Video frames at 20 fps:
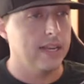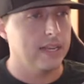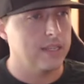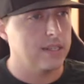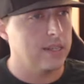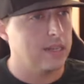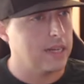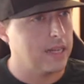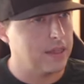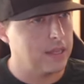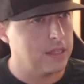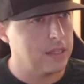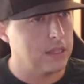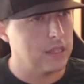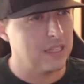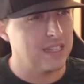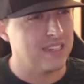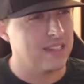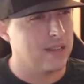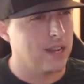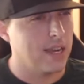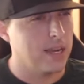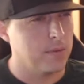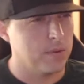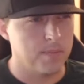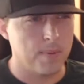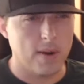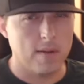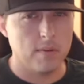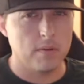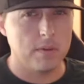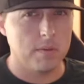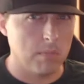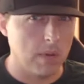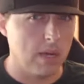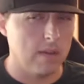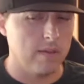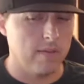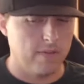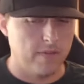I said, I think the design was probably
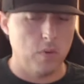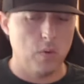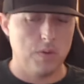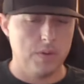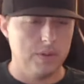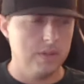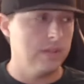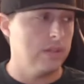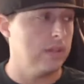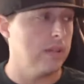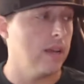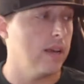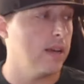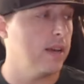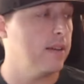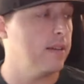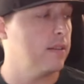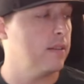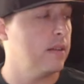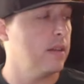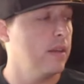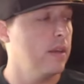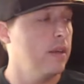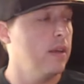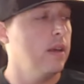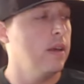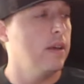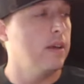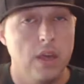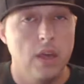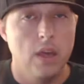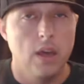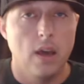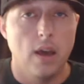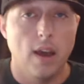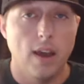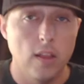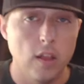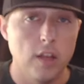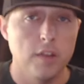meant for this size.
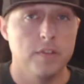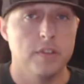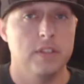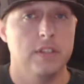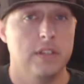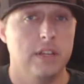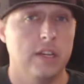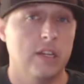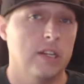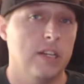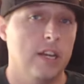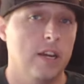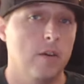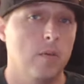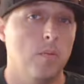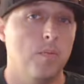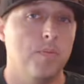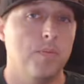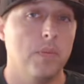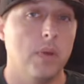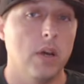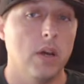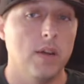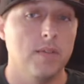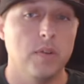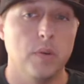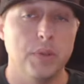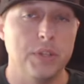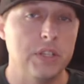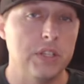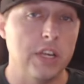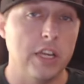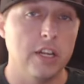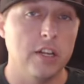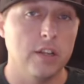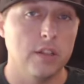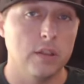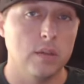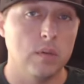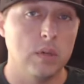I love this deck now. I've only
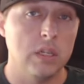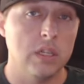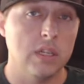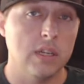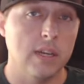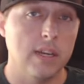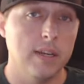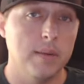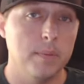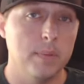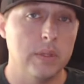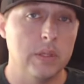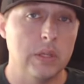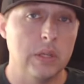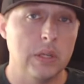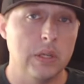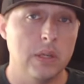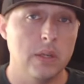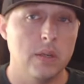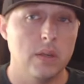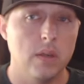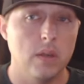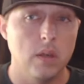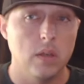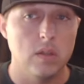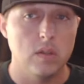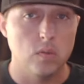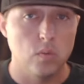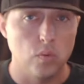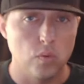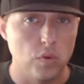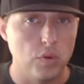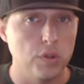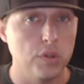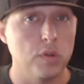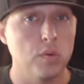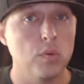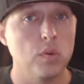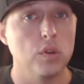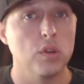skated it 3 times. It's
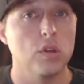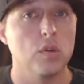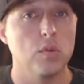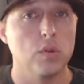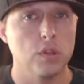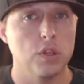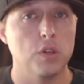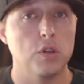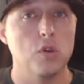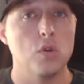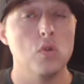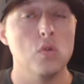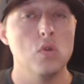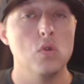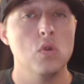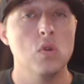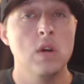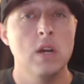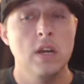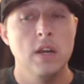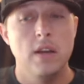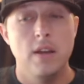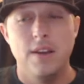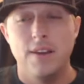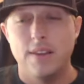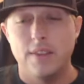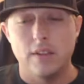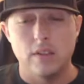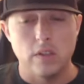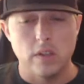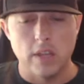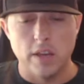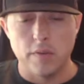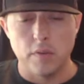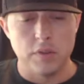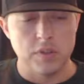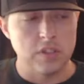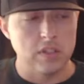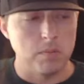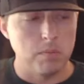really, really, really cool. There's a
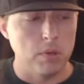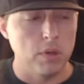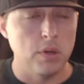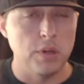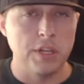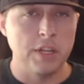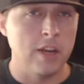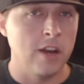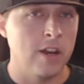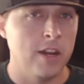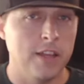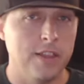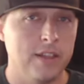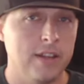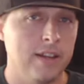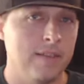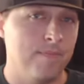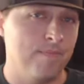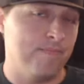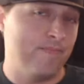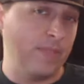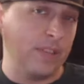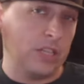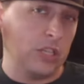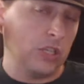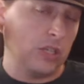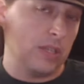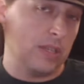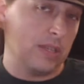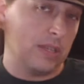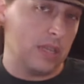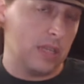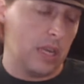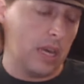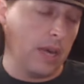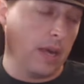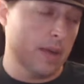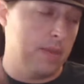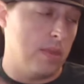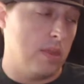level of stability on it
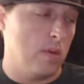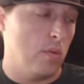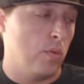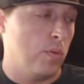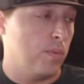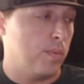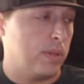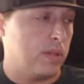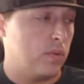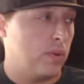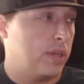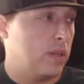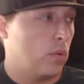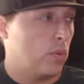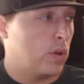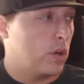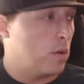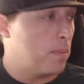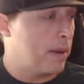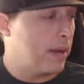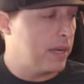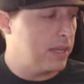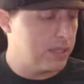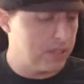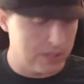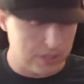that between the wheelbase, the